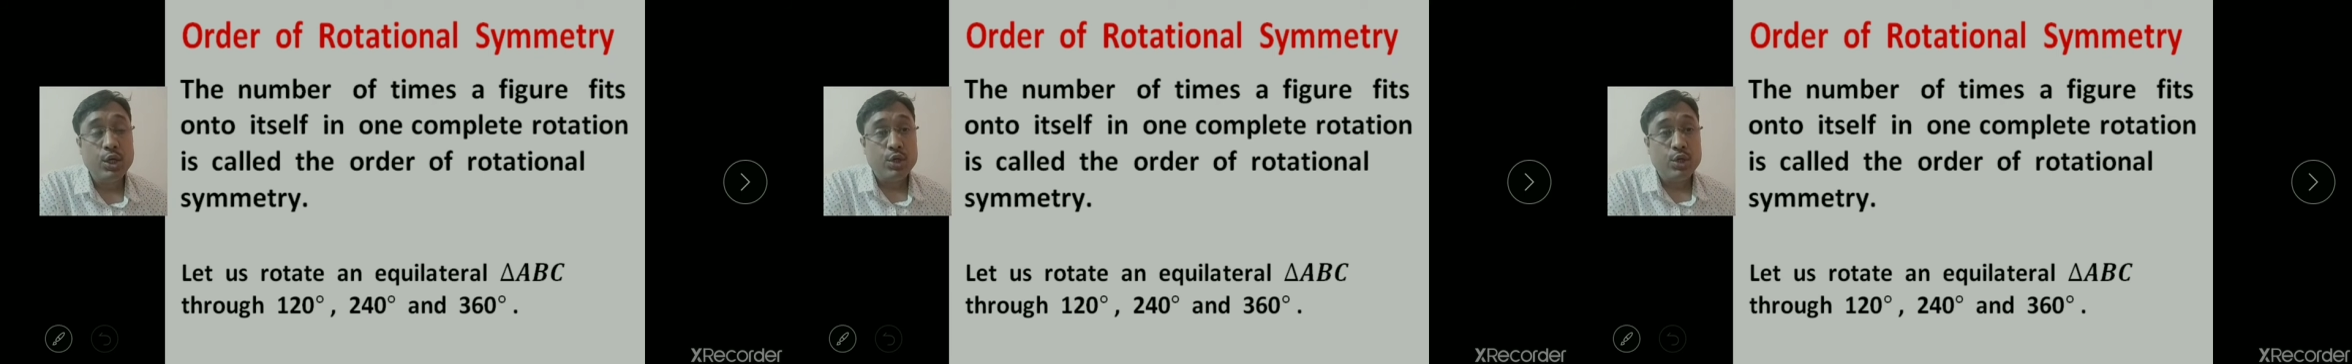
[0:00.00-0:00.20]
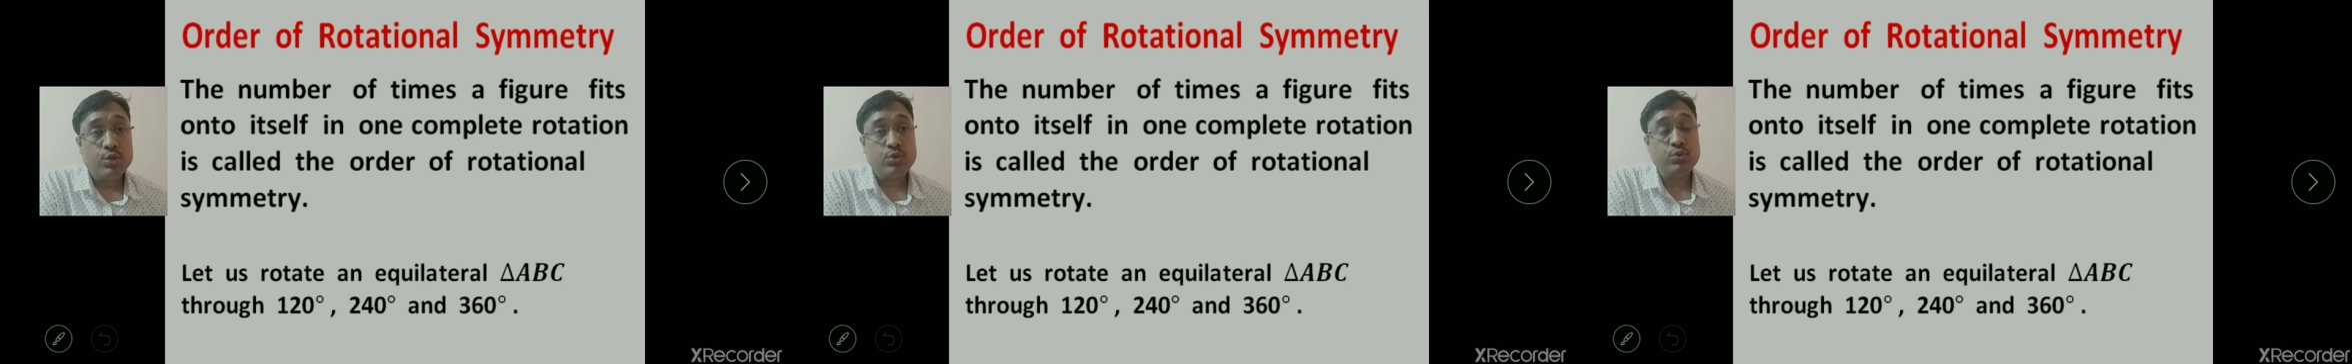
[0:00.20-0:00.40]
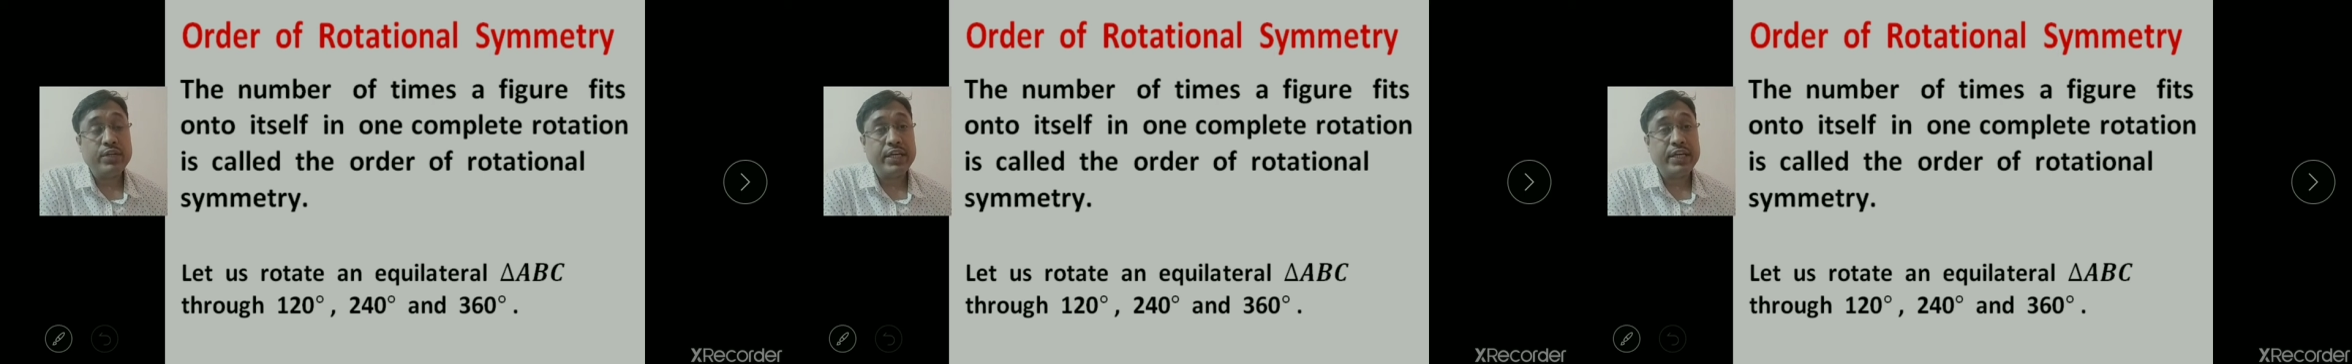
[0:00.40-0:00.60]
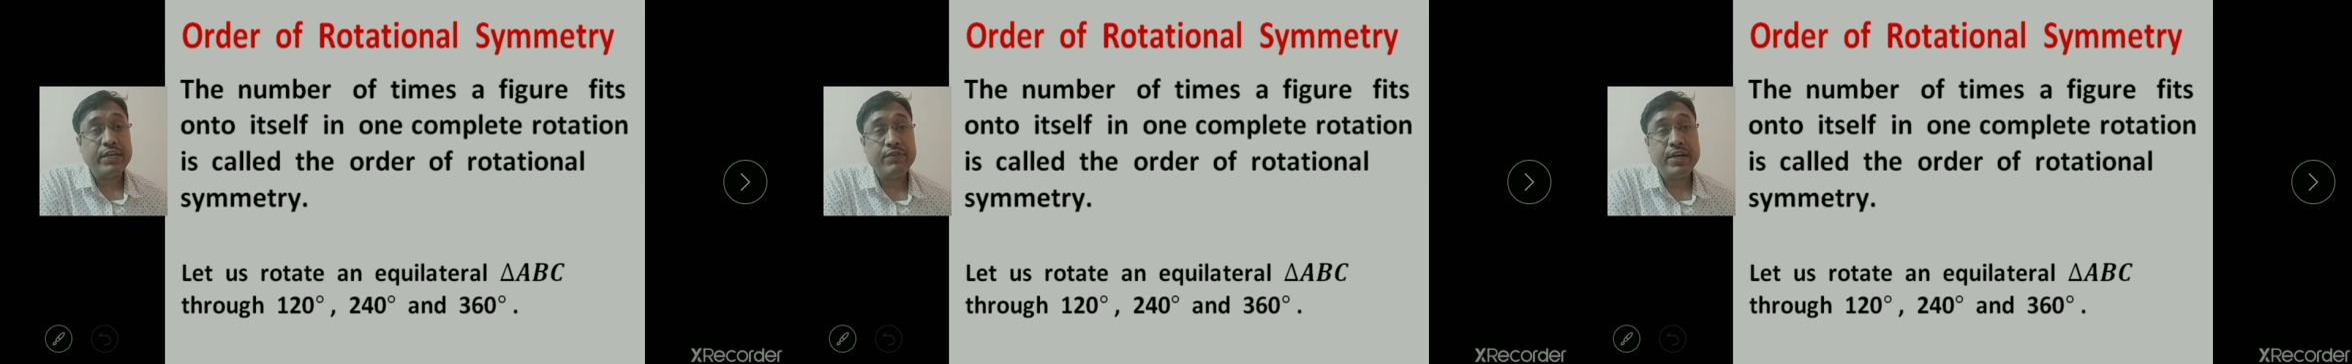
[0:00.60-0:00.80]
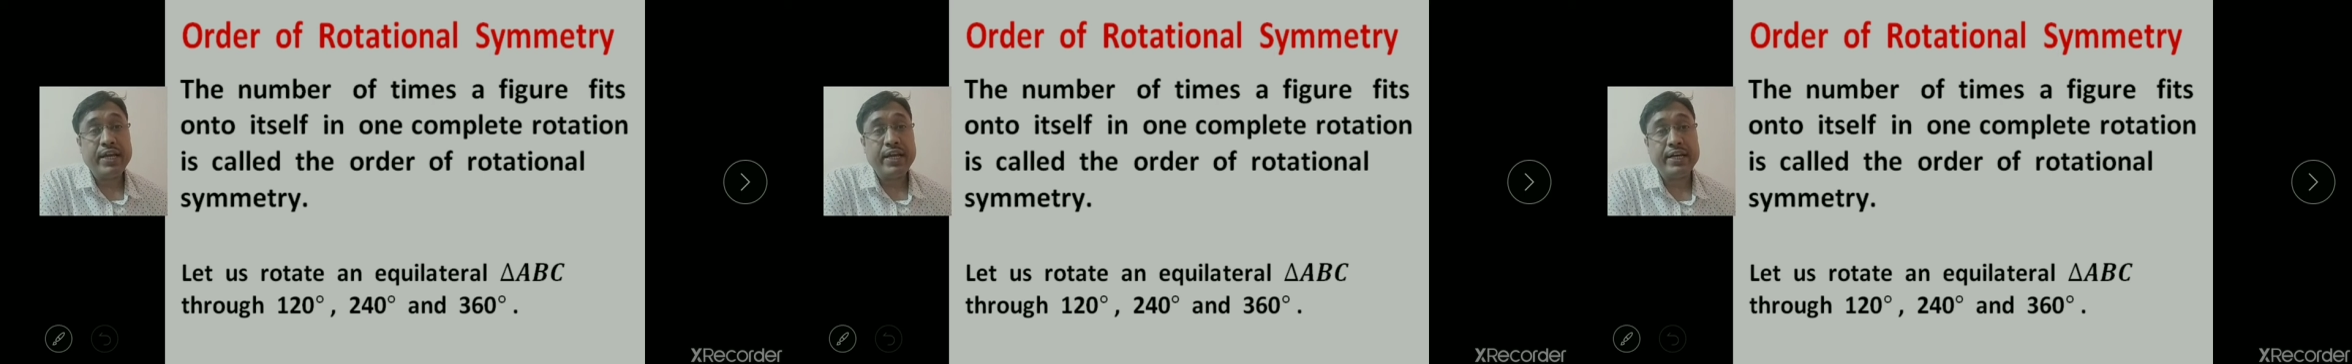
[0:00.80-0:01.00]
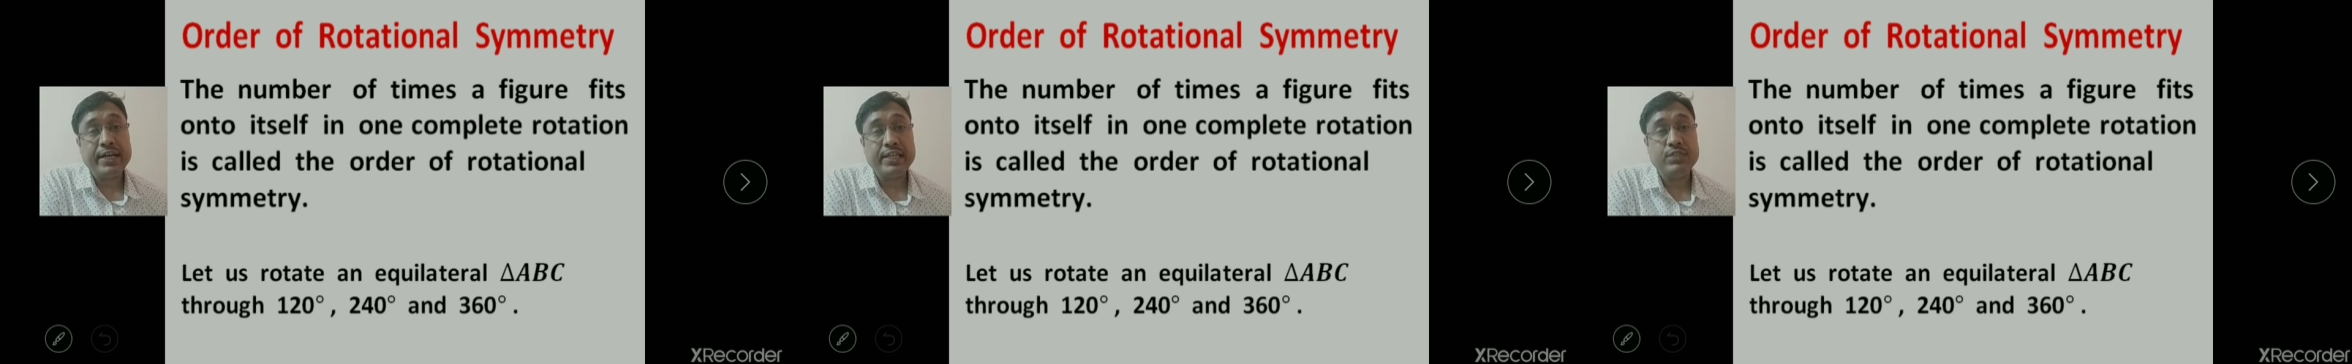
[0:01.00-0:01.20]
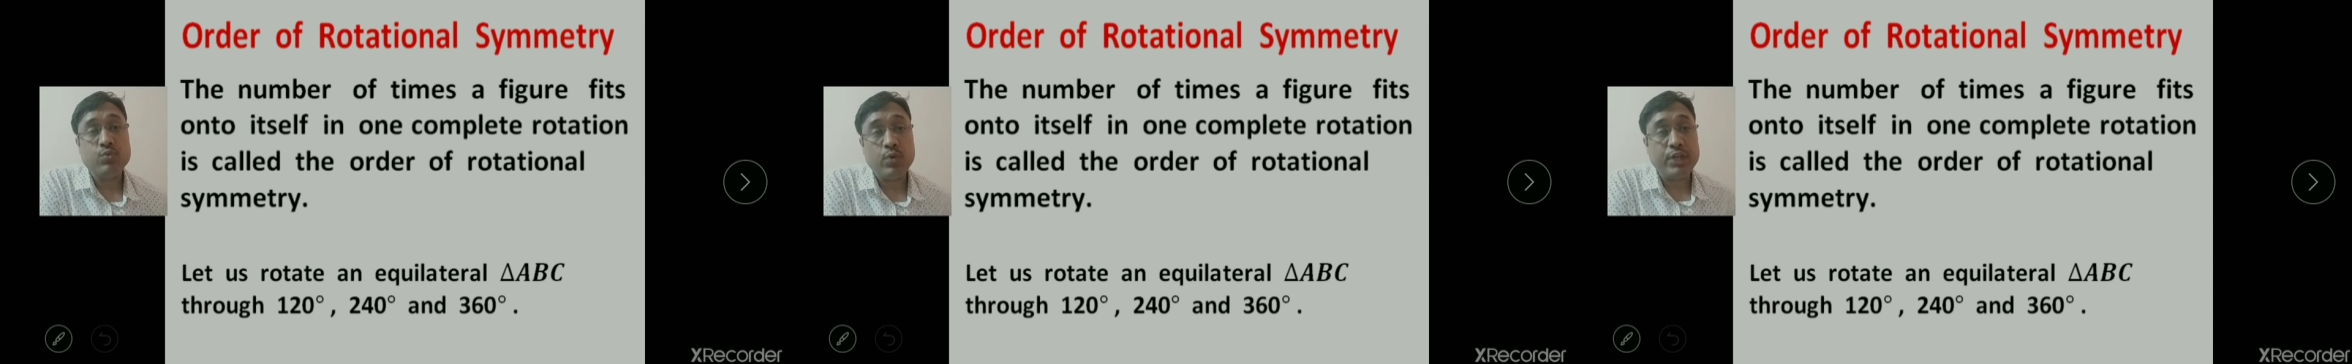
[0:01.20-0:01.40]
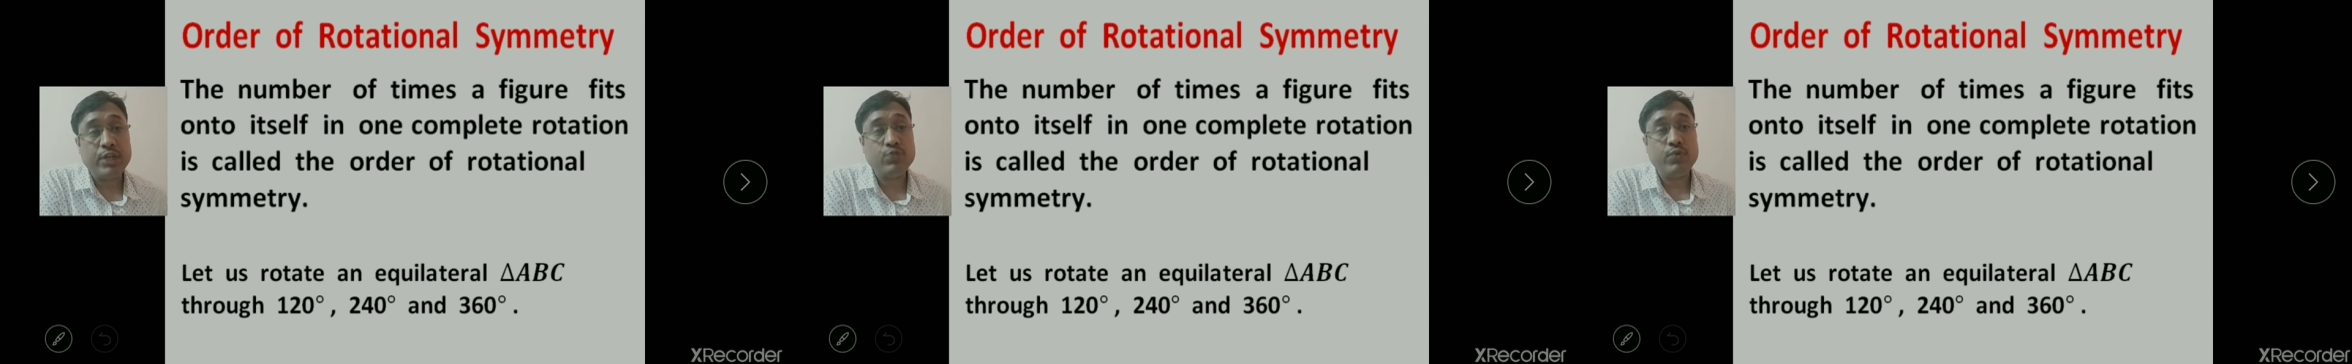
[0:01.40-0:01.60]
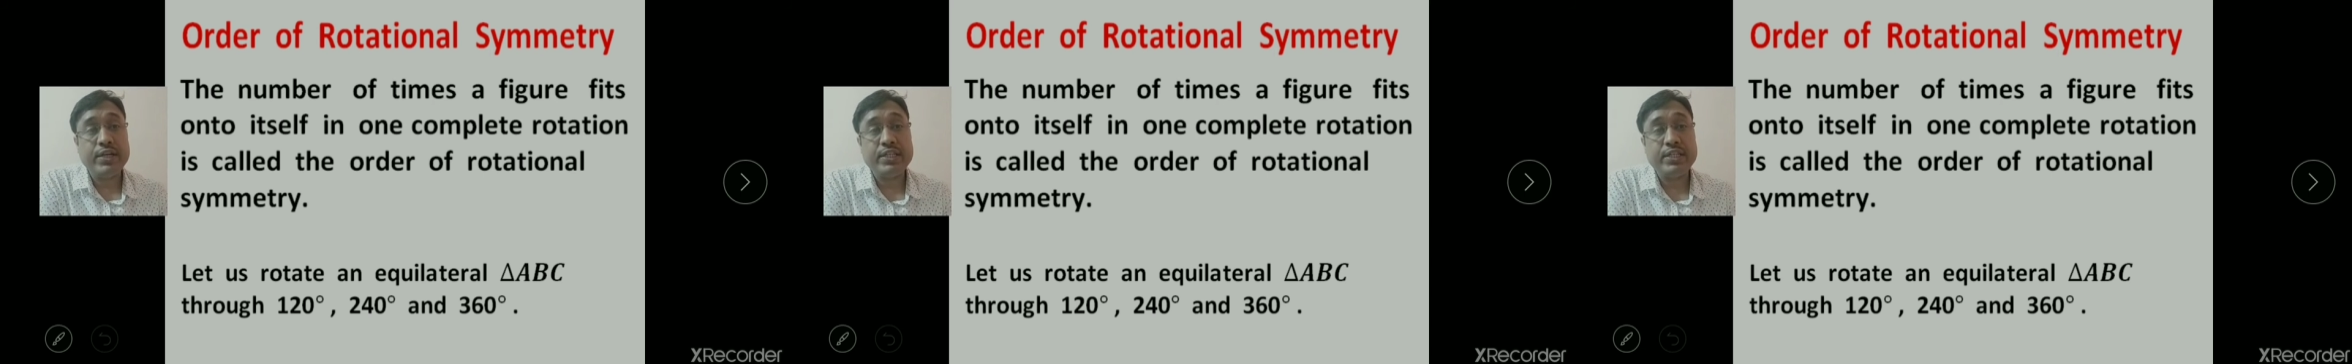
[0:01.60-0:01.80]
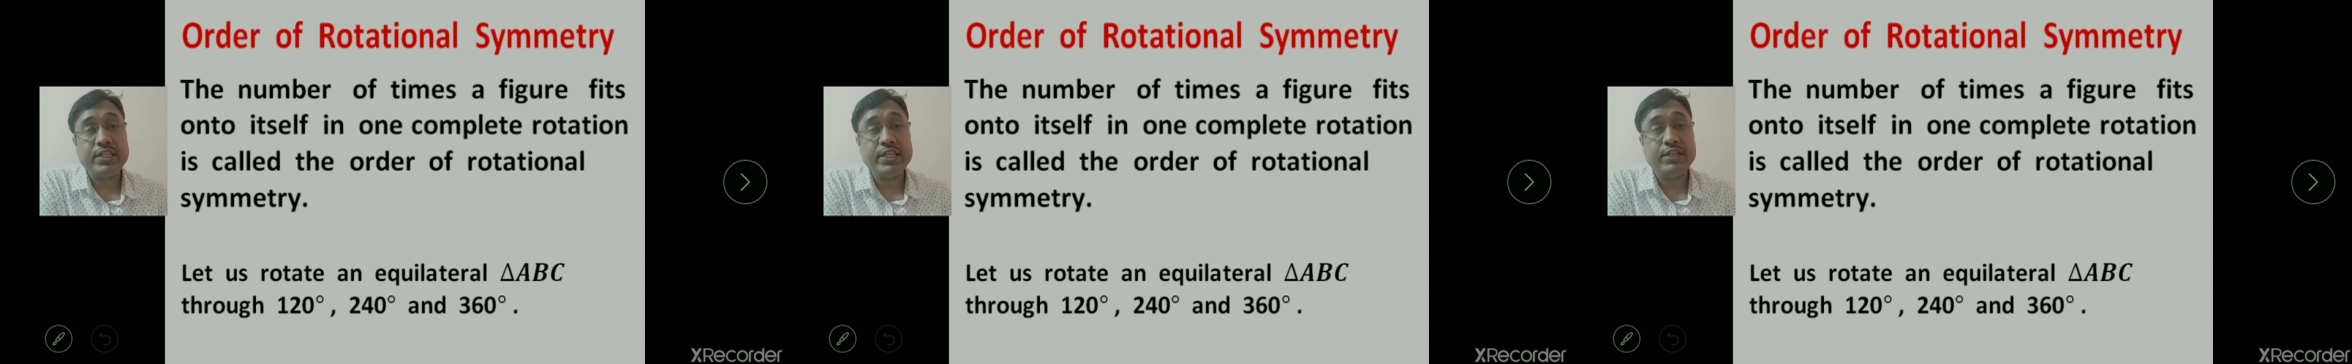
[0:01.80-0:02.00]
through the given angles
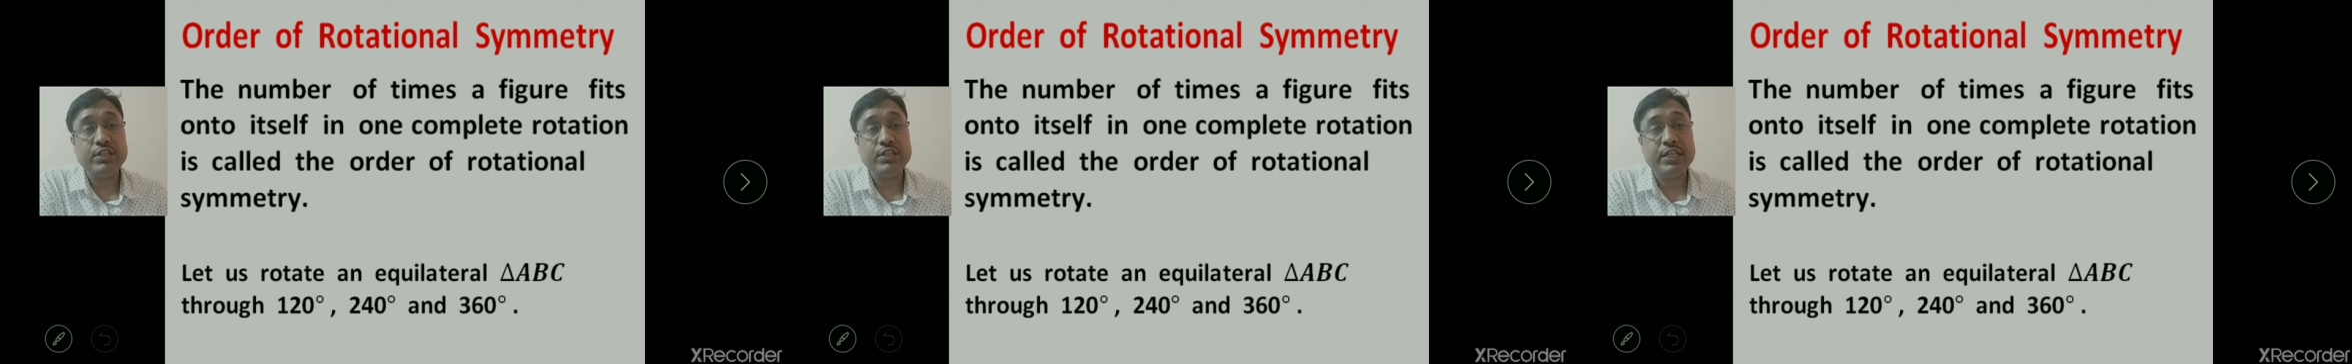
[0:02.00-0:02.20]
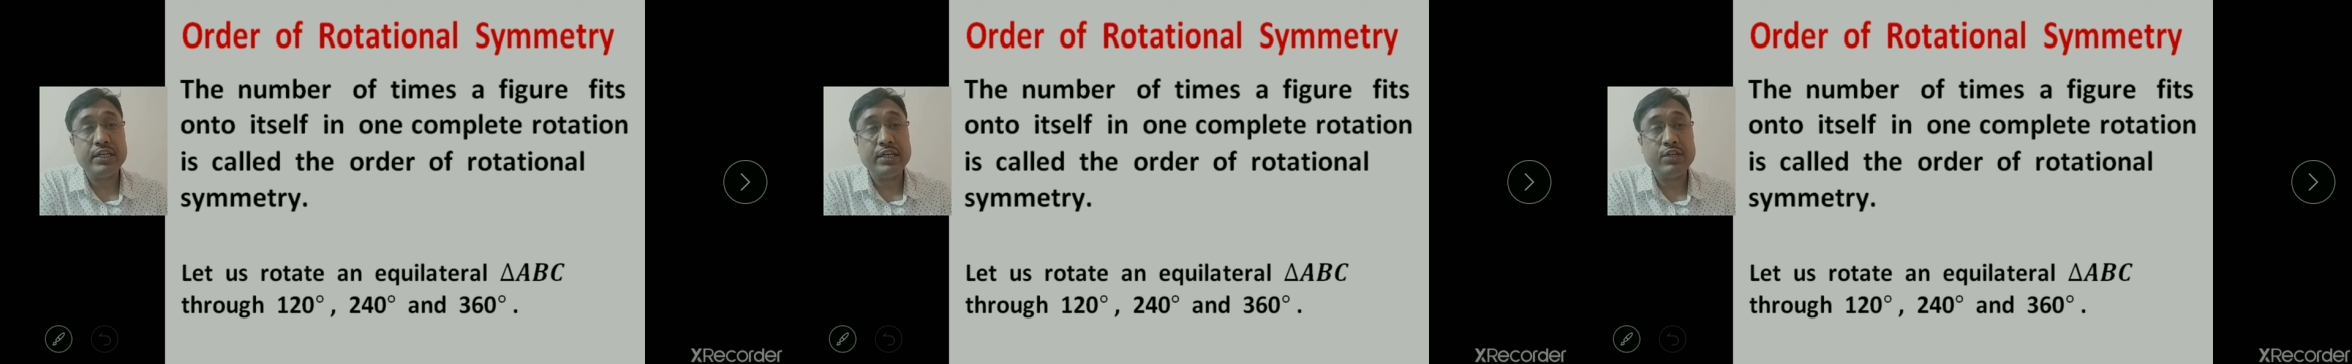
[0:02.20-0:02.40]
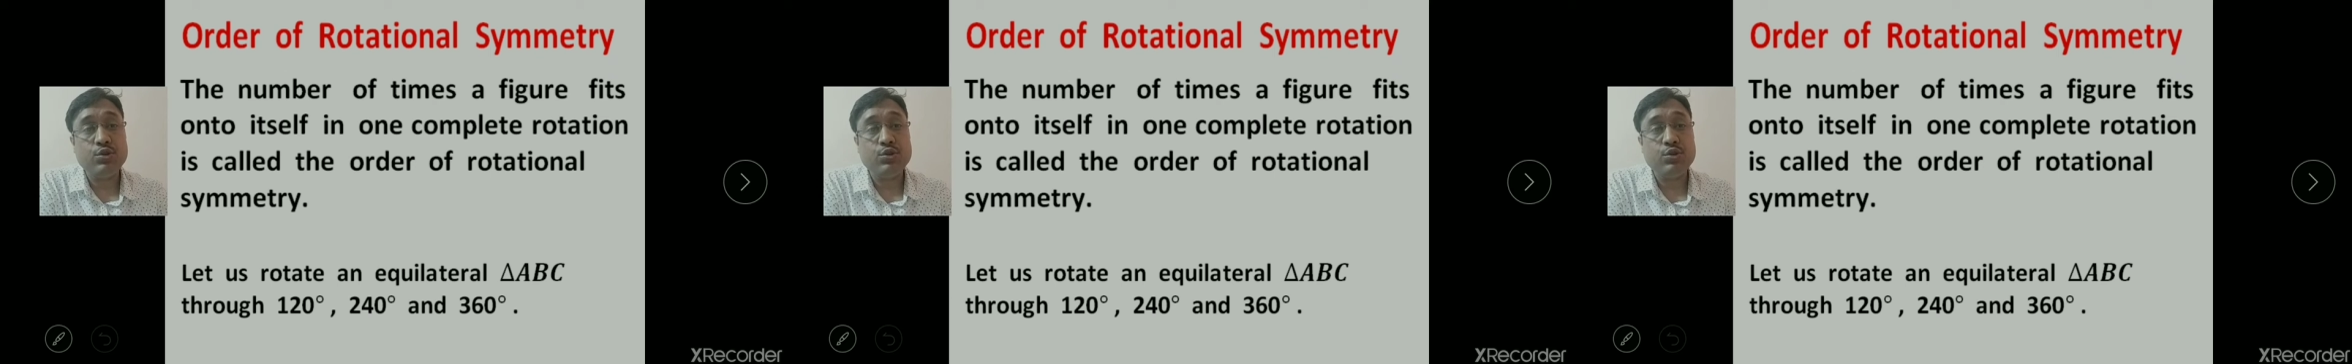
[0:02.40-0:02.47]
120 degree,